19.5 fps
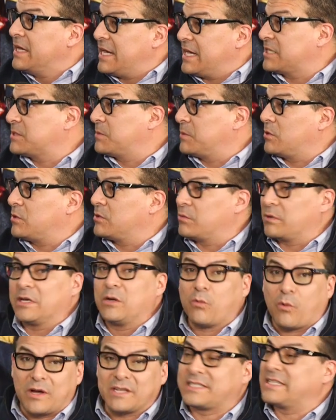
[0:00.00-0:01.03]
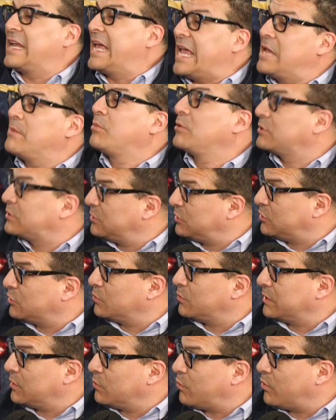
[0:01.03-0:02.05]
X Men Origins, where he wasn't able to do
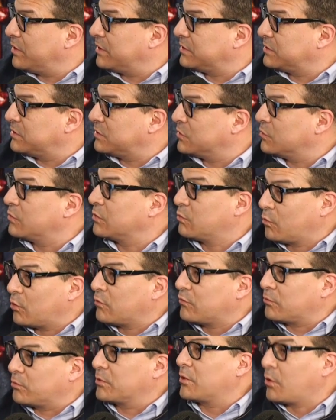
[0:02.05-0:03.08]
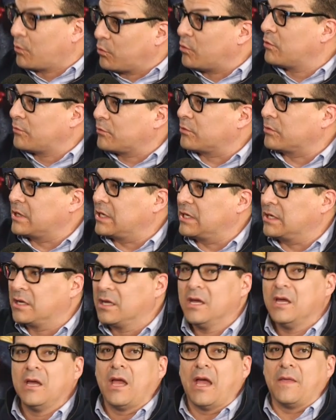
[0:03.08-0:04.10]
what he wanted to do with Wolver- the Wolverine,
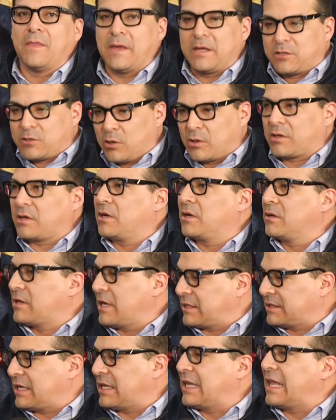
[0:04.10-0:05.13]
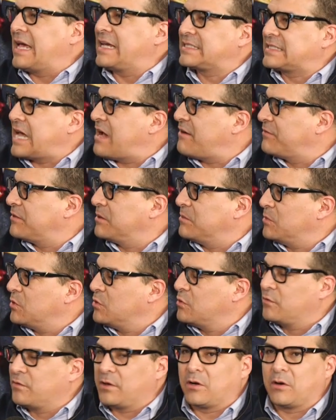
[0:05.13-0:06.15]
mm. and they took it like that last half of the
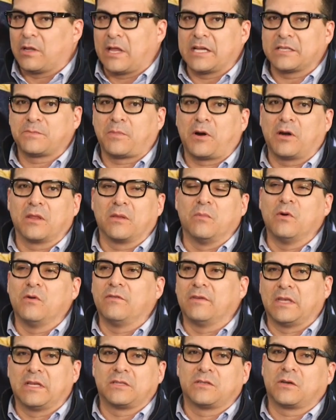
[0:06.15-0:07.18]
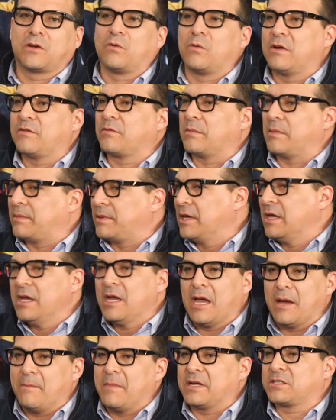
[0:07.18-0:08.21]
movie or last part of the movie they took away from him
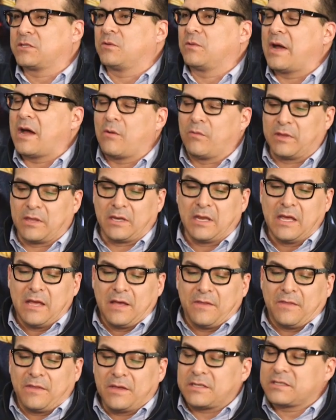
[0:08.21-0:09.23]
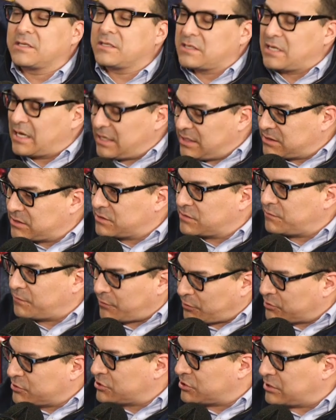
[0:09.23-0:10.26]
and messed around with it. This is his
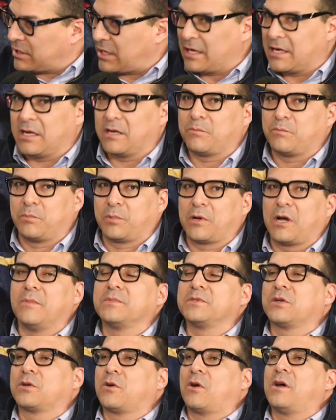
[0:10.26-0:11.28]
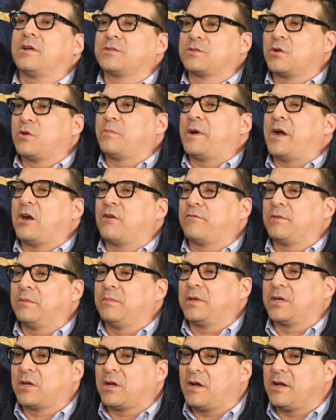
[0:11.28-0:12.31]
version, and it comes across so powerfully
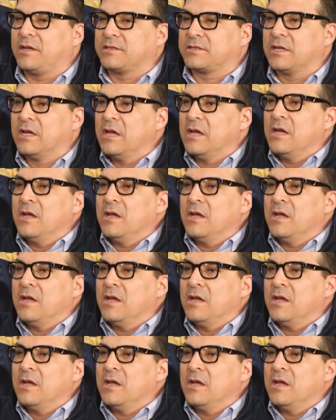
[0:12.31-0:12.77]
because